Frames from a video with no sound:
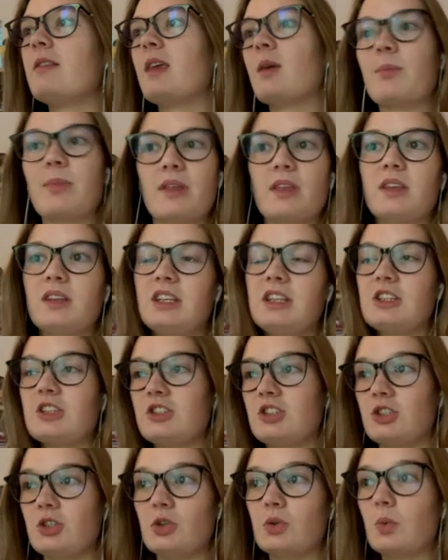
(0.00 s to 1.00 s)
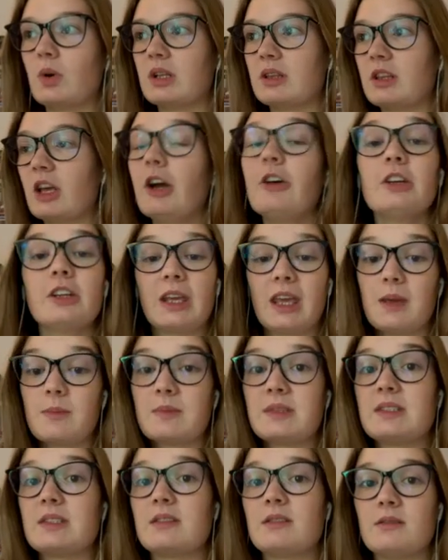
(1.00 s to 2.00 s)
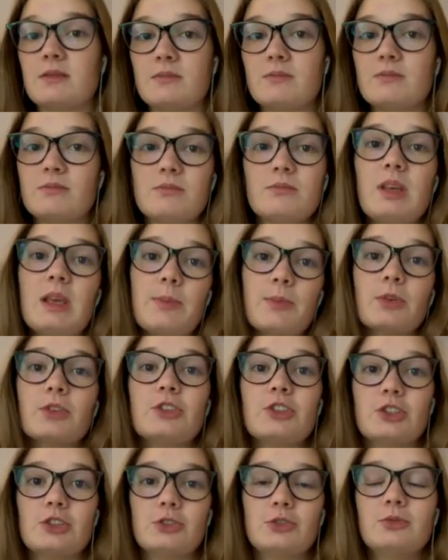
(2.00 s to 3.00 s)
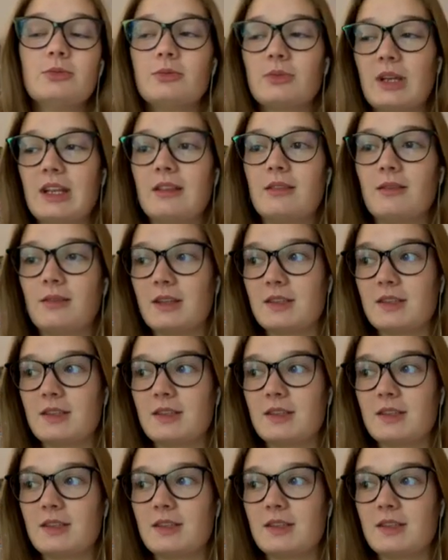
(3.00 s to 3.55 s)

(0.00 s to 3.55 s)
ability to do what the Hunger Games people do in The